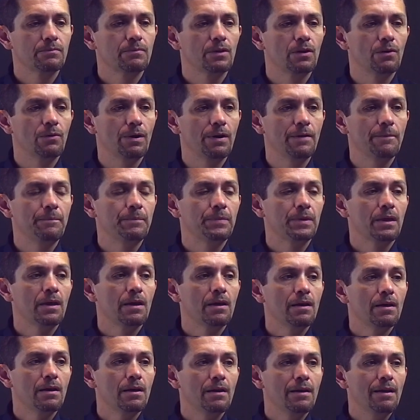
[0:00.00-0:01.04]
Alright?
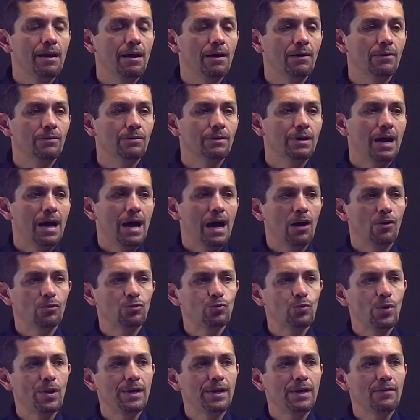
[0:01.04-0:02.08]
Now, how
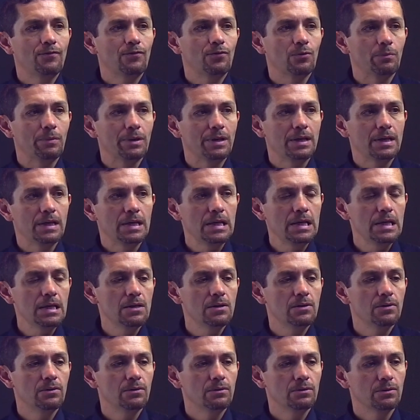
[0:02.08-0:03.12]
do I get from
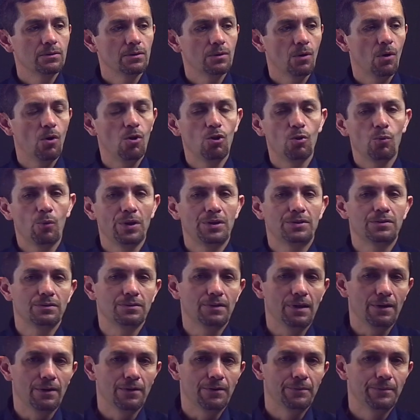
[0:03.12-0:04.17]
here all the way to
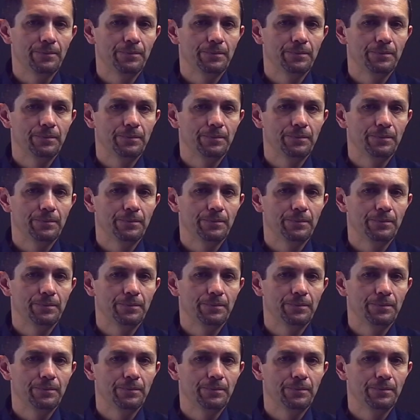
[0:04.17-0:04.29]
there?